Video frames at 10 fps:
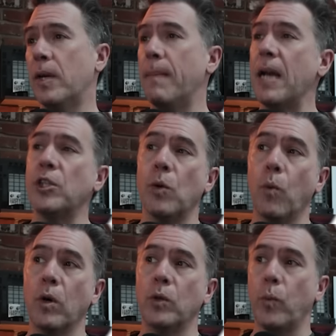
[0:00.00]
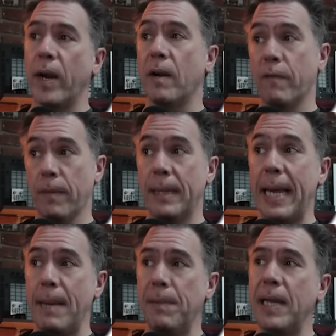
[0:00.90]
You can imagine a world where, from
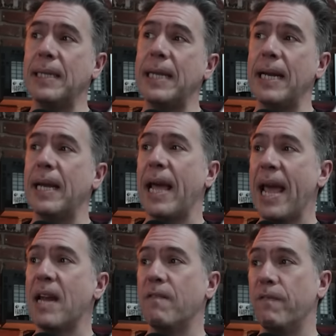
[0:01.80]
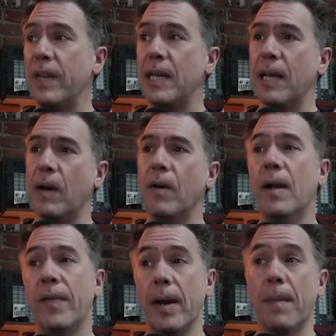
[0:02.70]
gameplay, data, and video,
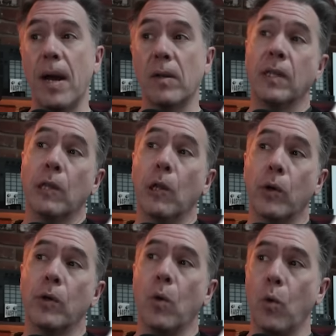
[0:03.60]
that a model could learn